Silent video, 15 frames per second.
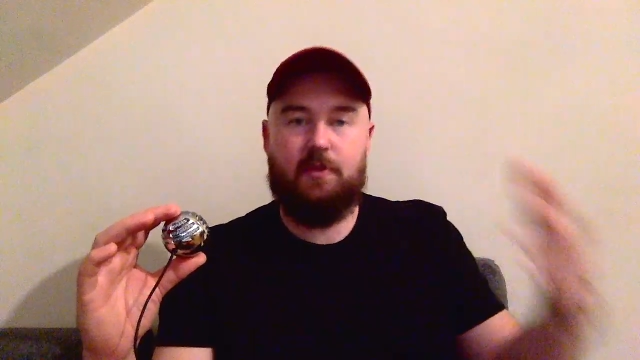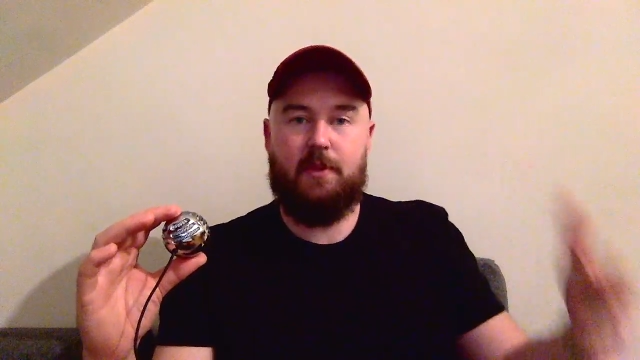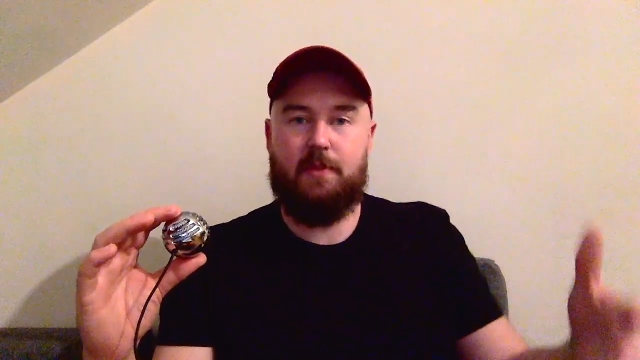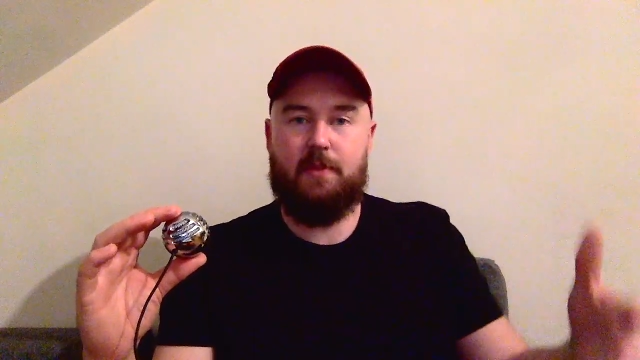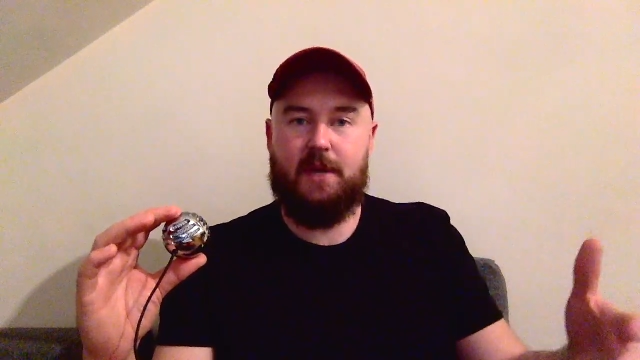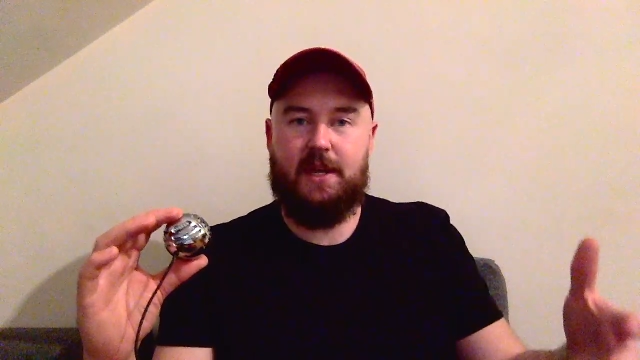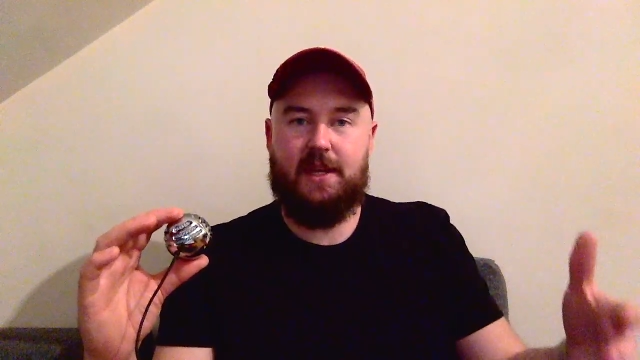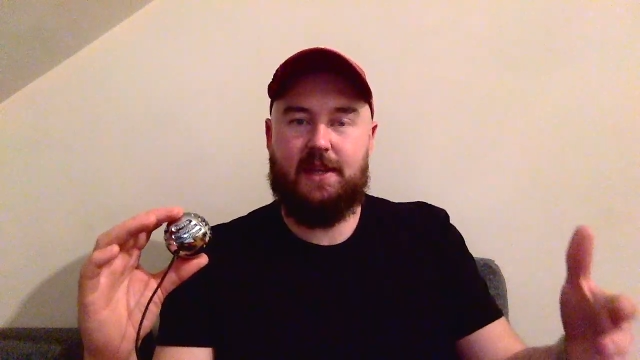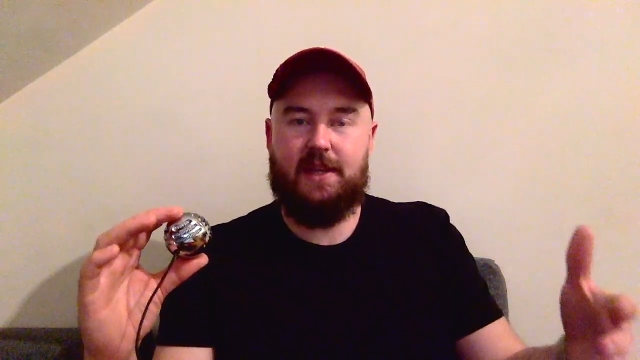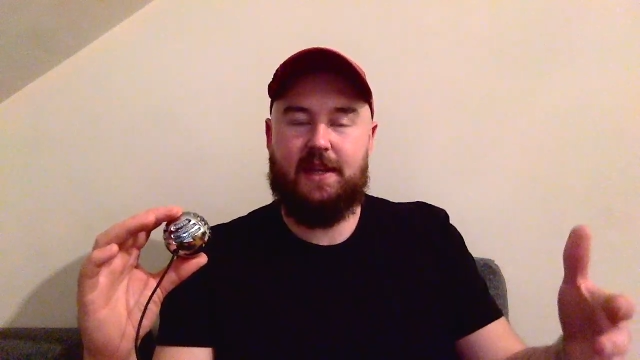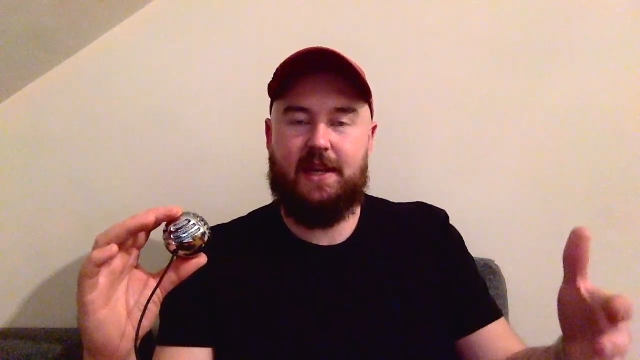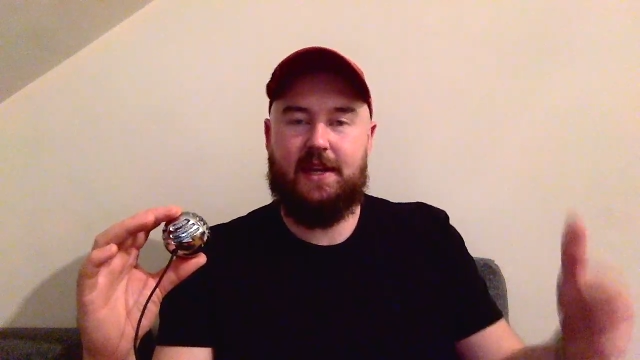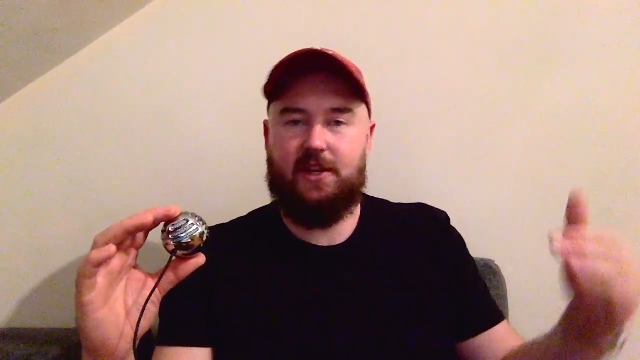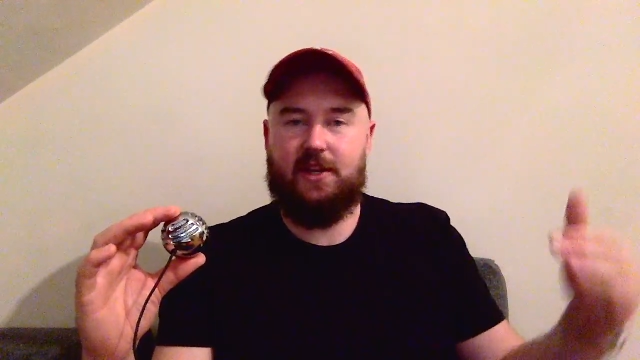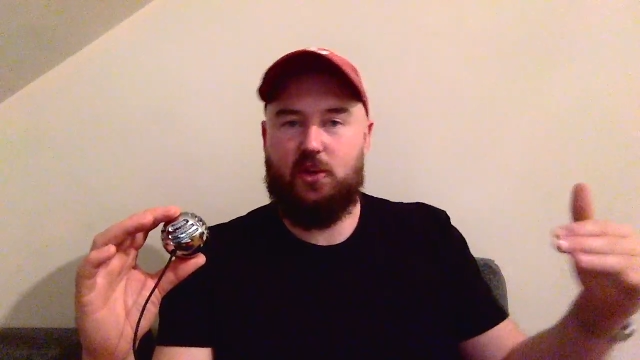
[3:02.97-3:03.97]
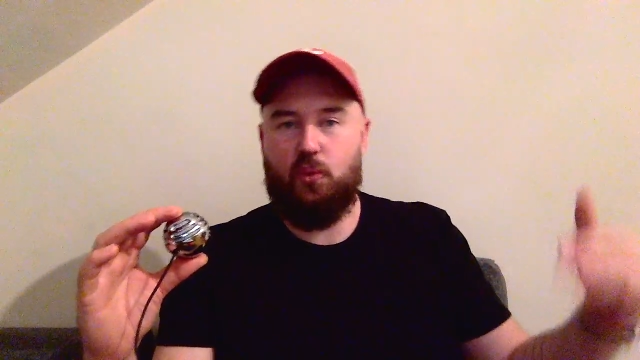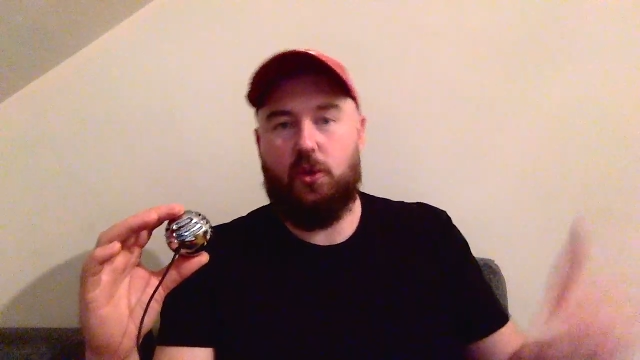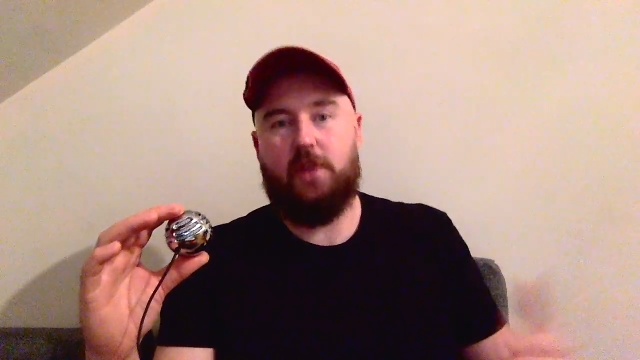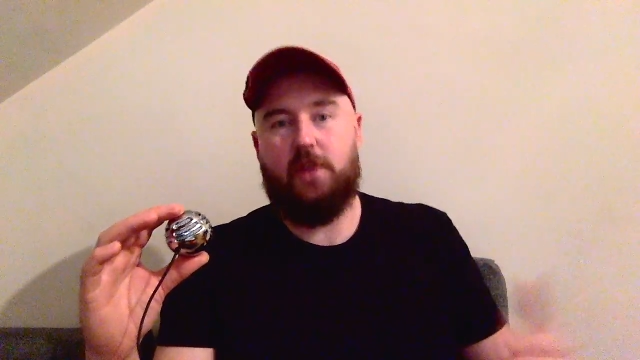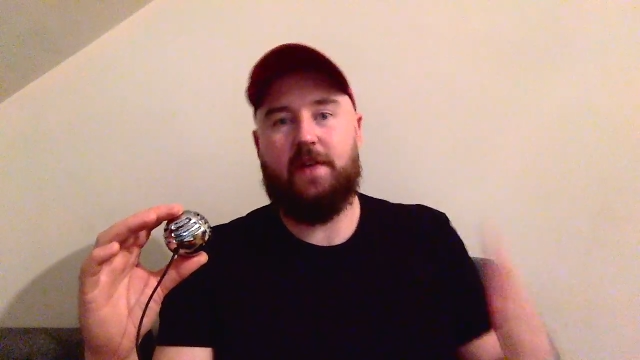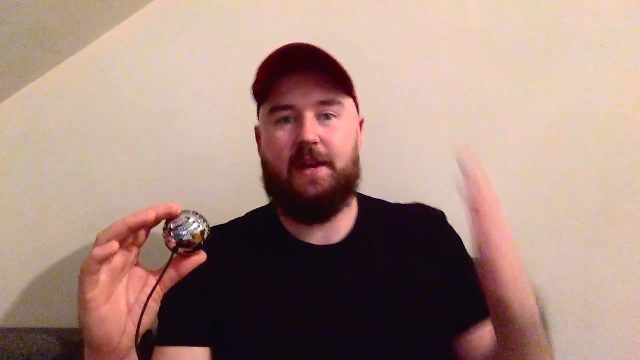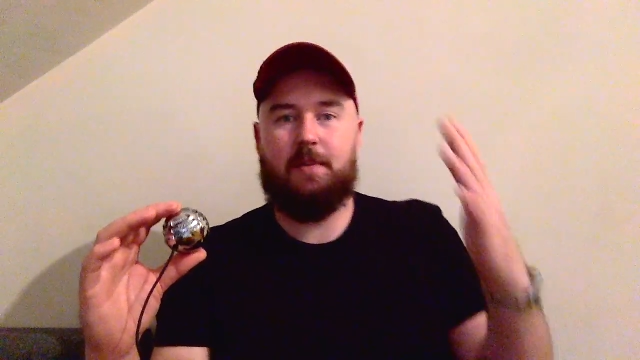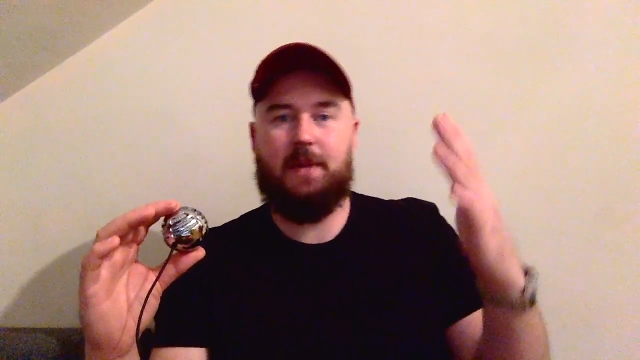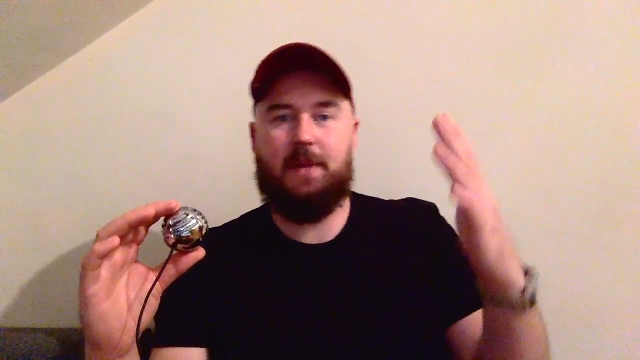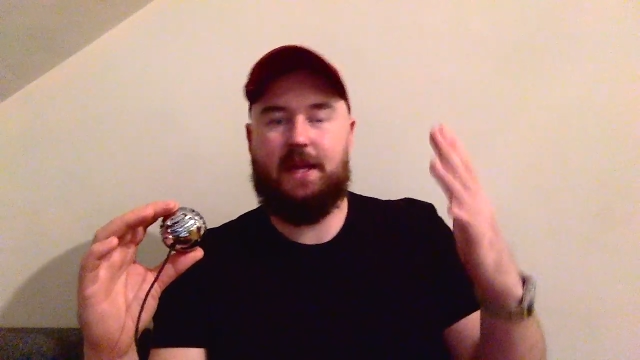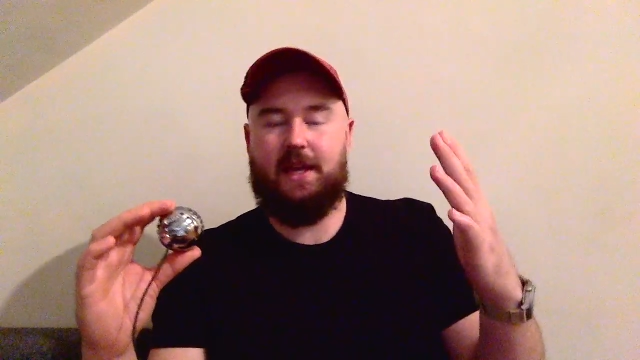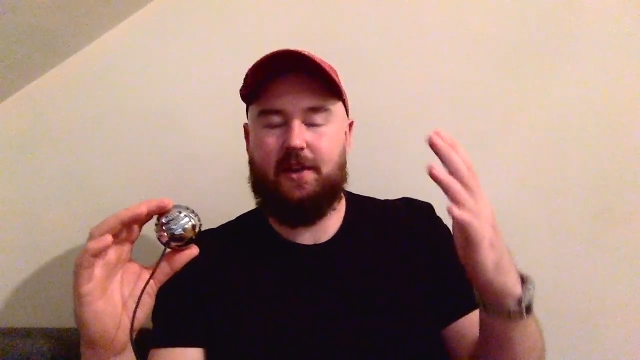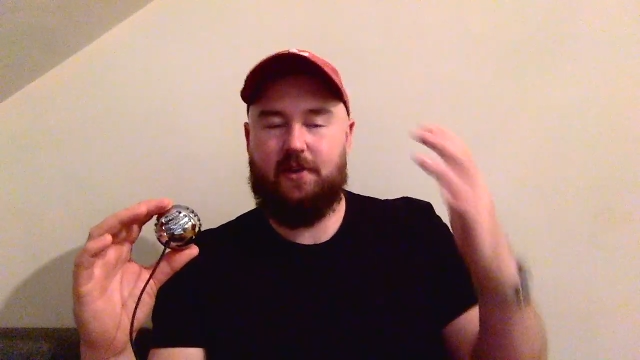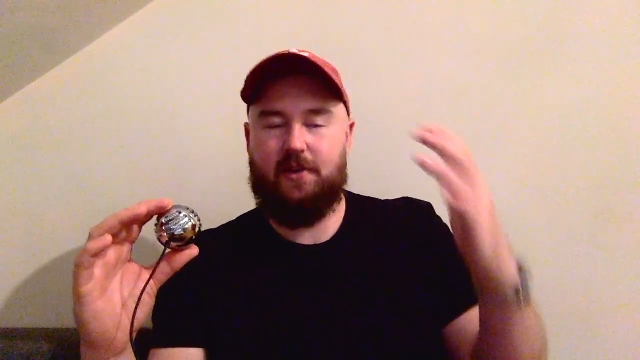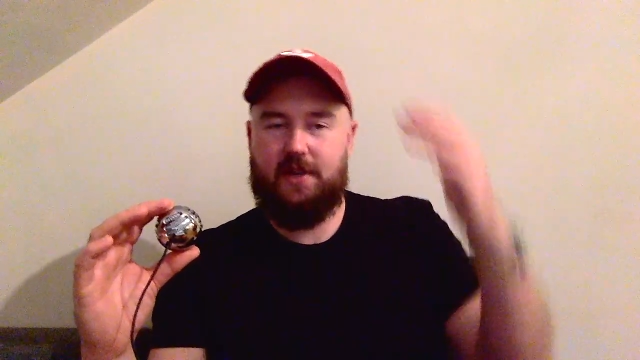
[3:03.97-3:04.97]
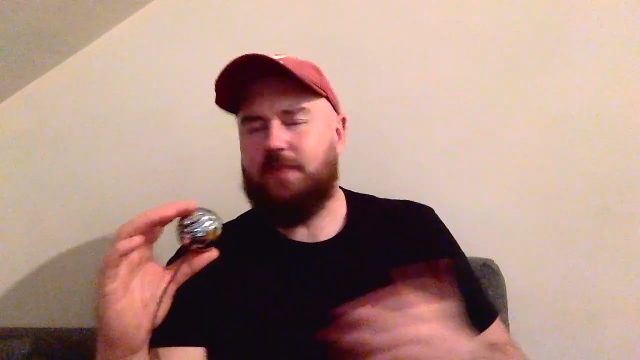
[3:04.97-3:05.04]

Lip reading: money in then and you would have had a big increase.